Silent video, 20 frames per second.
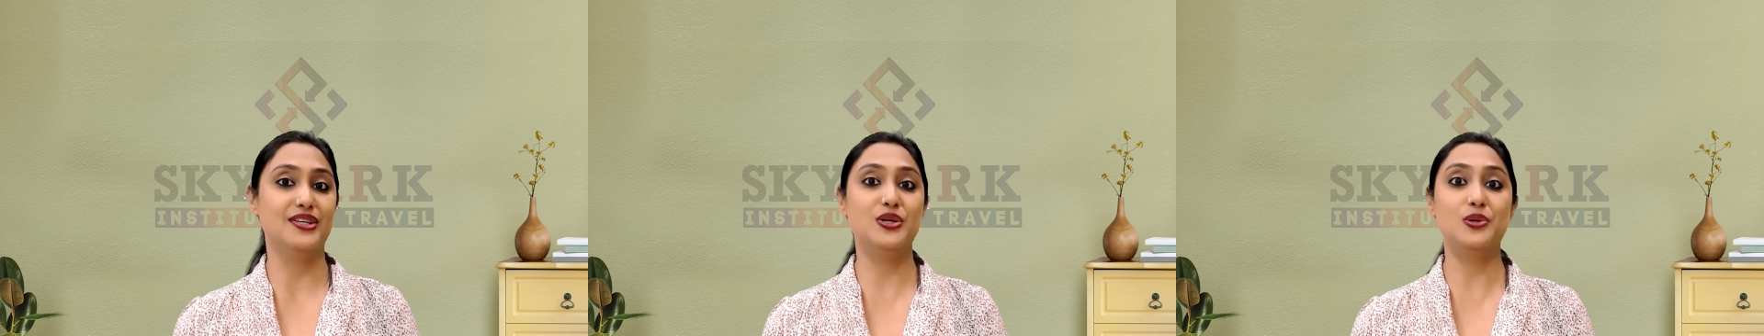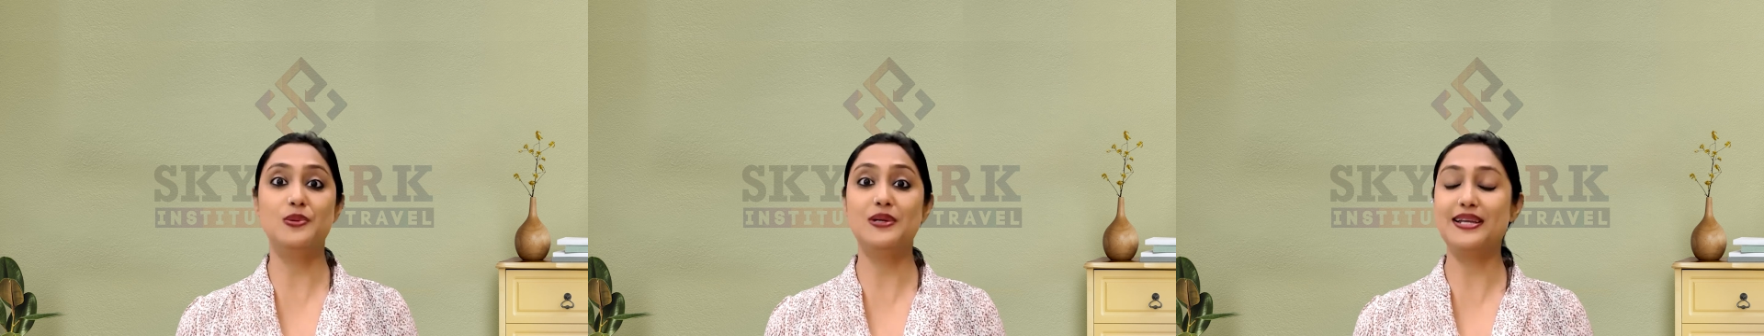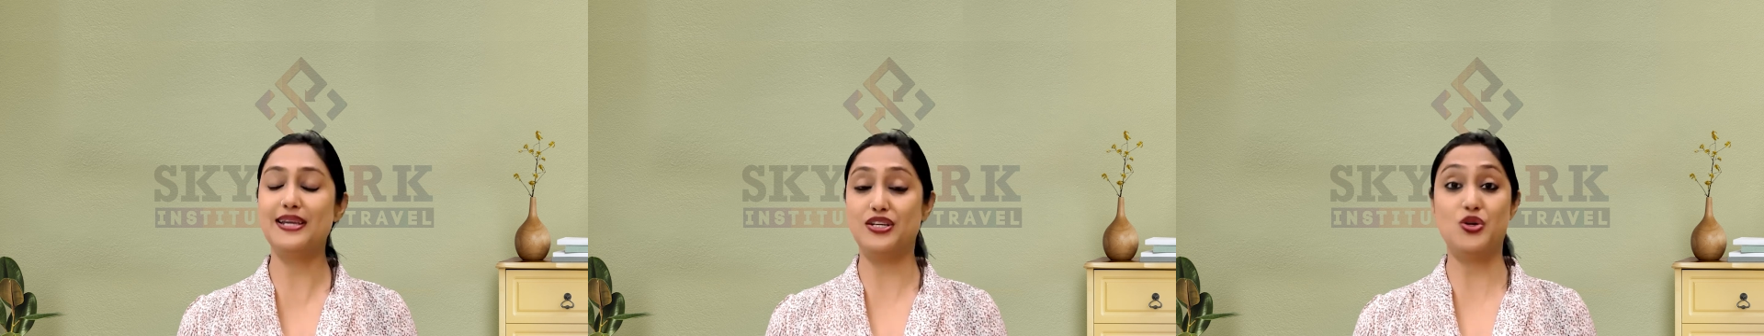
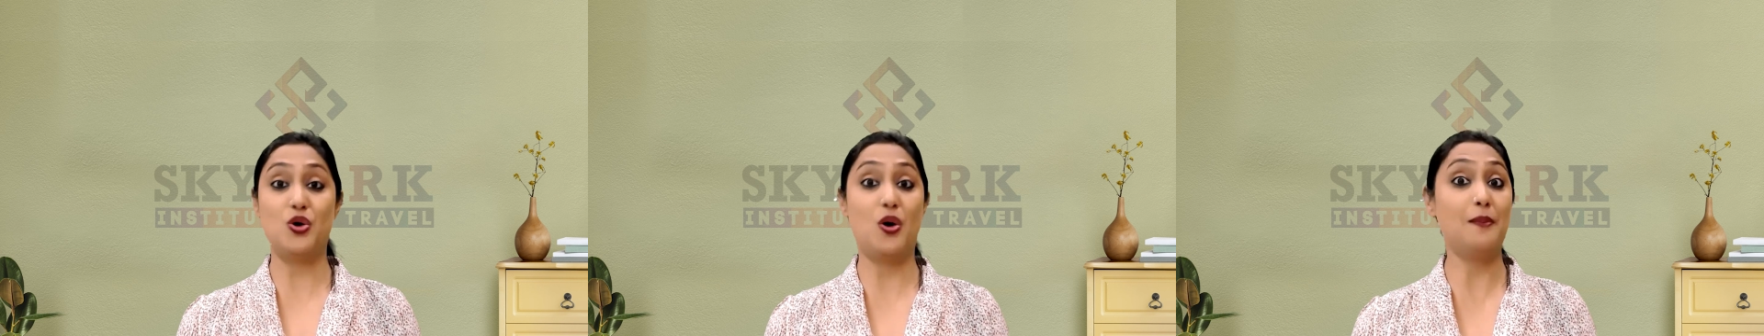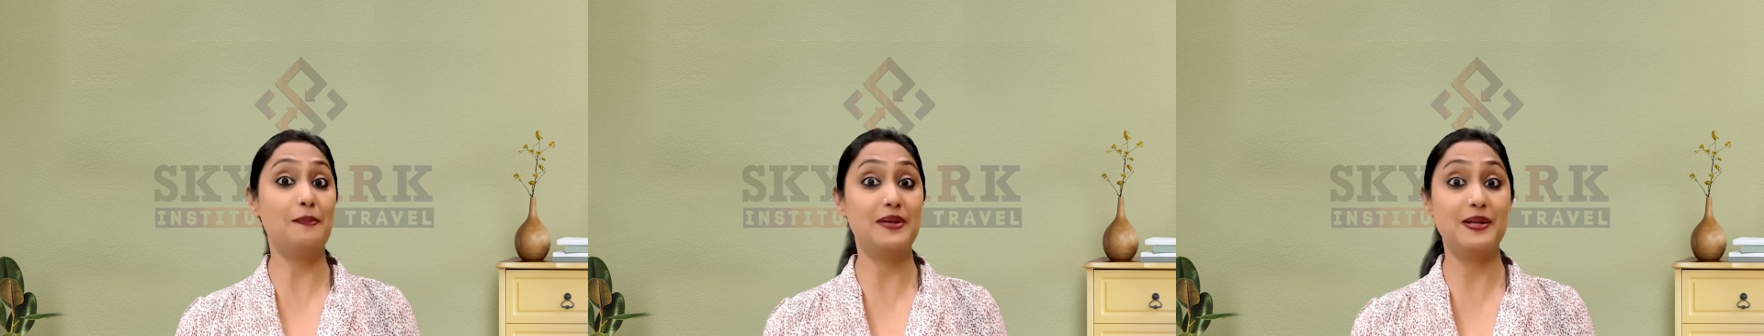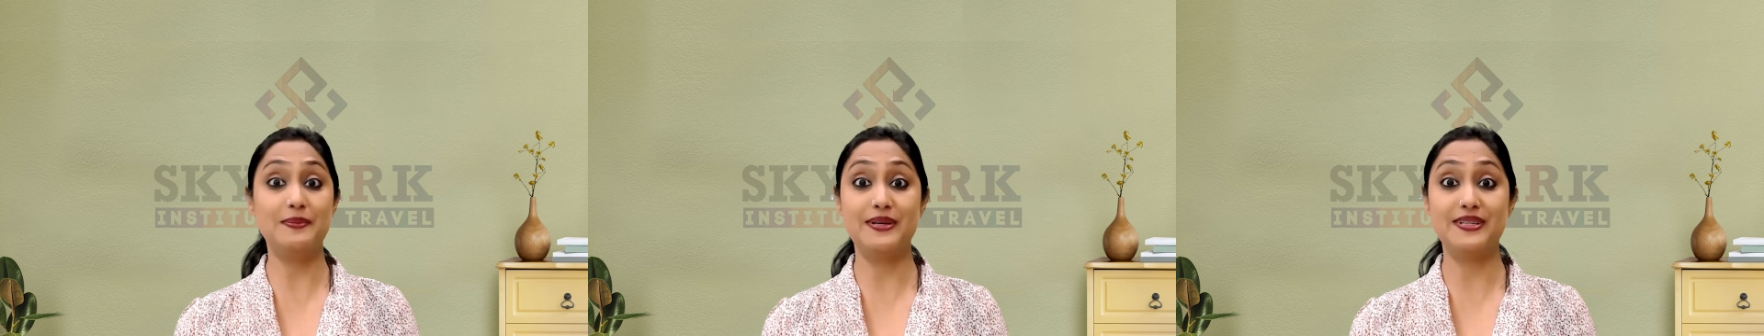you will get
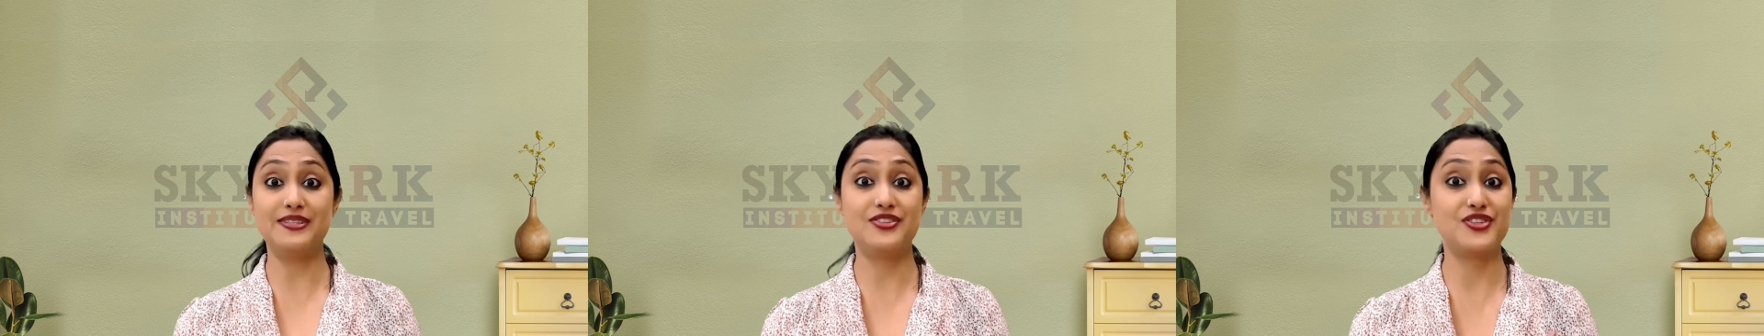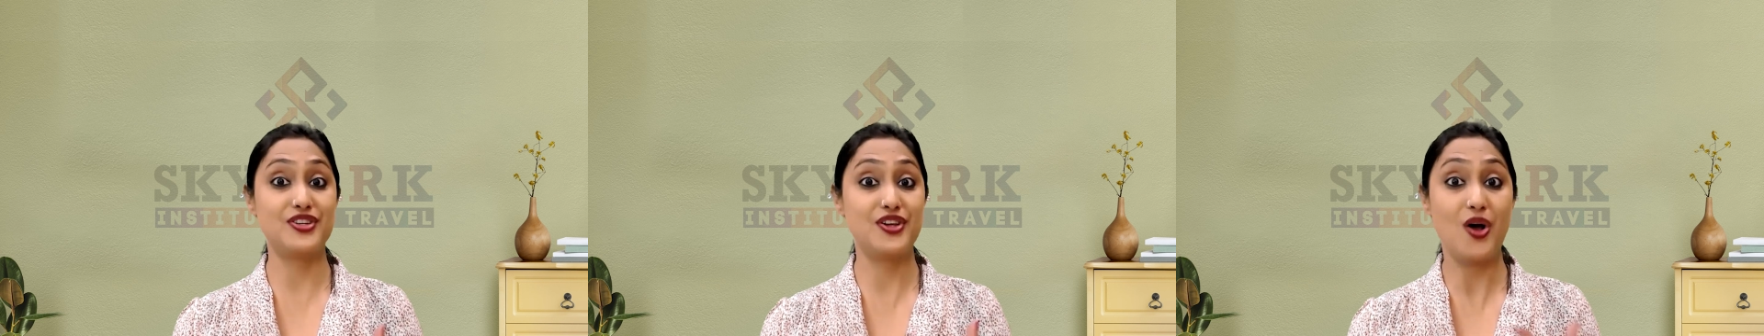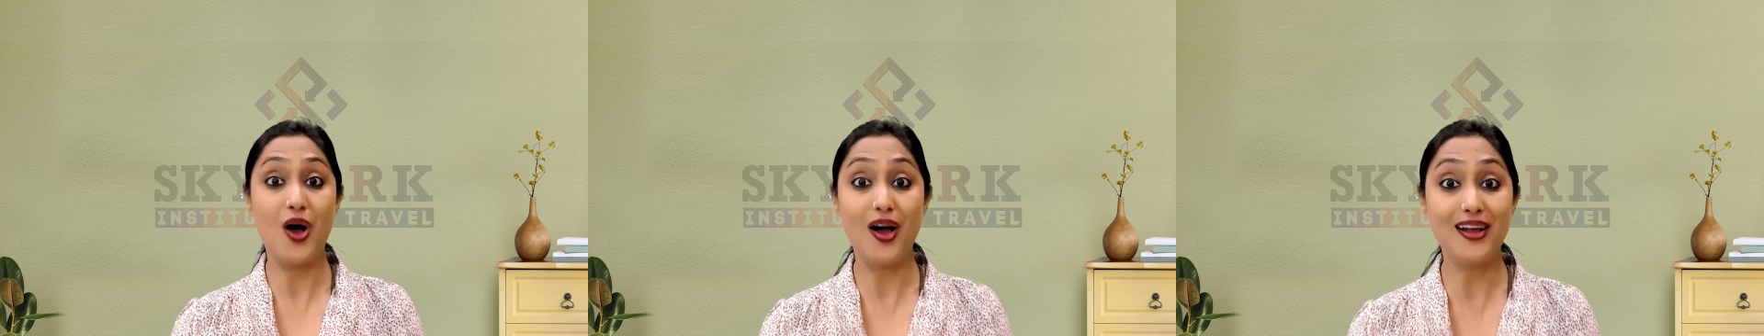
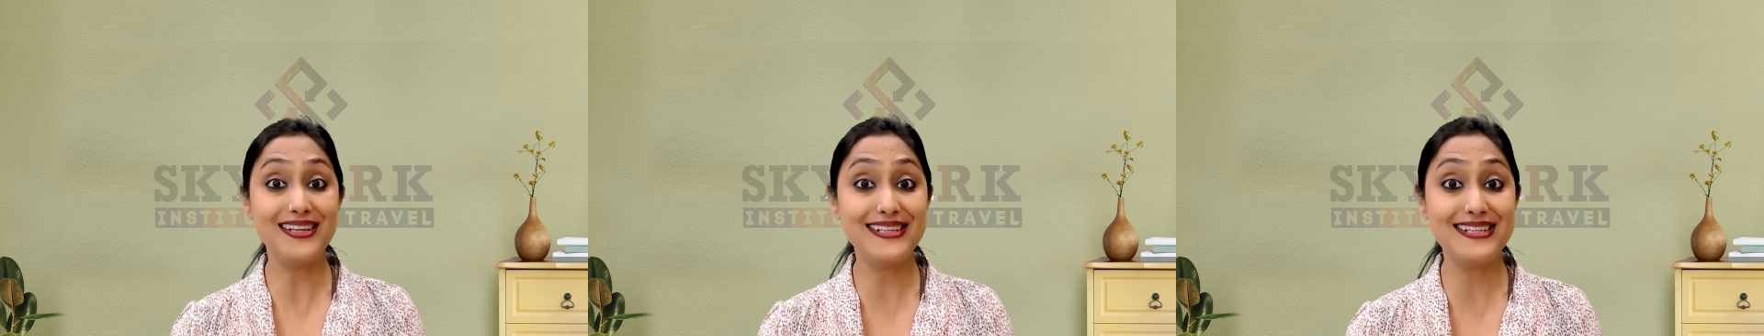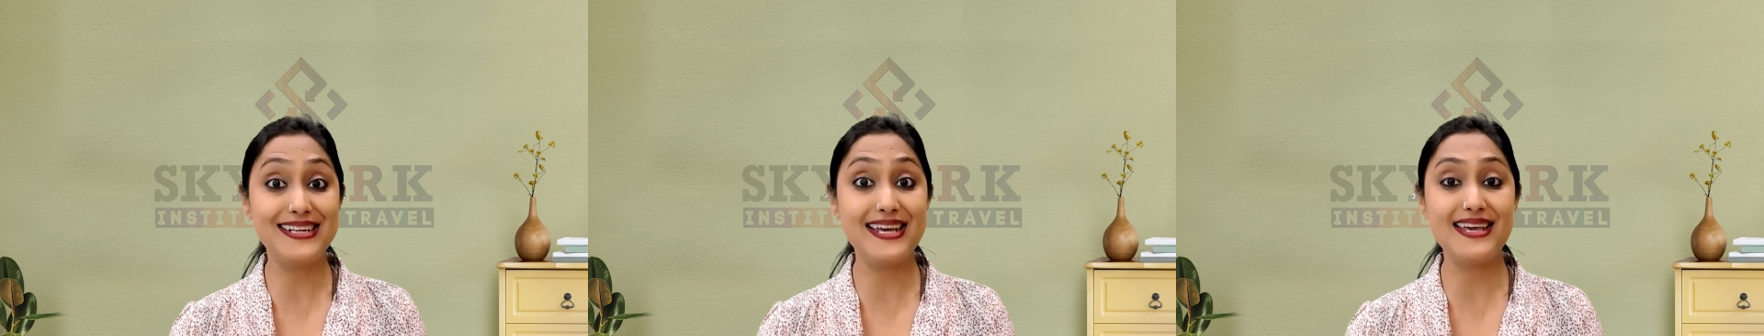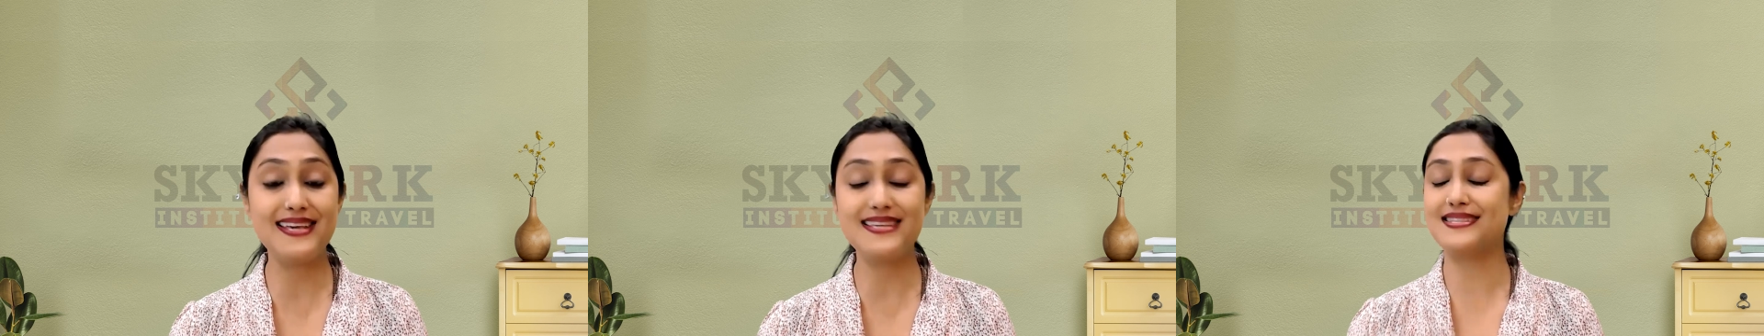complimentary
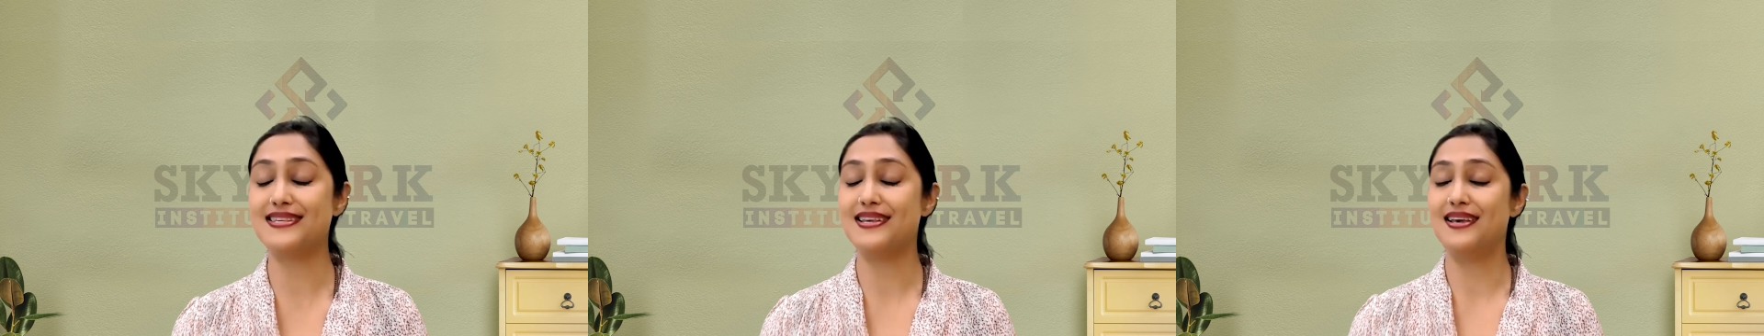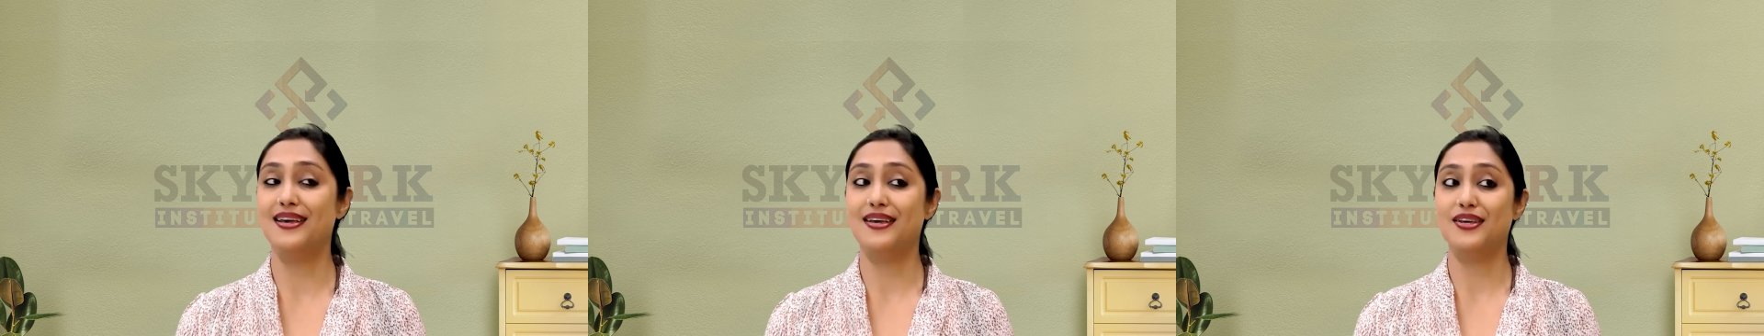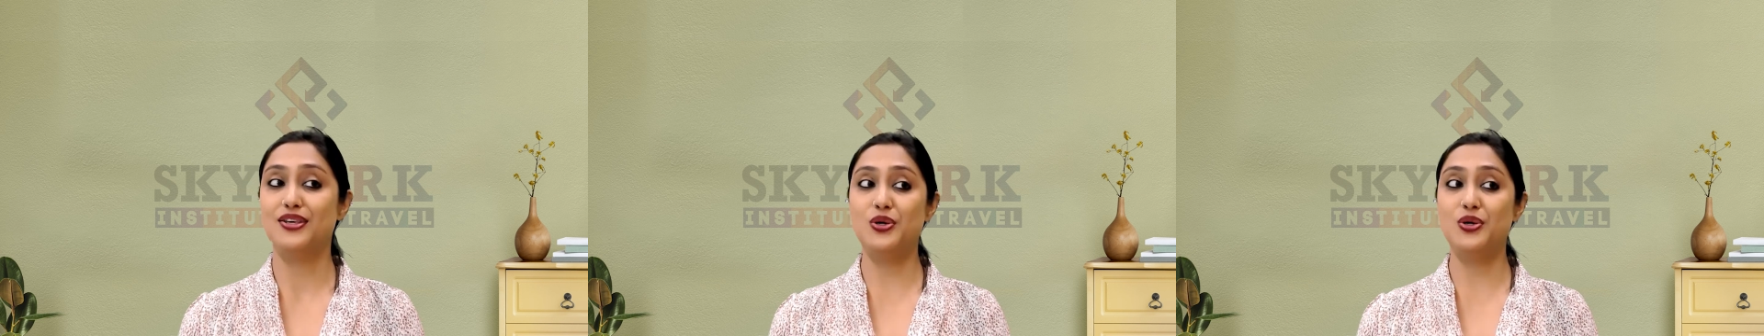holidays,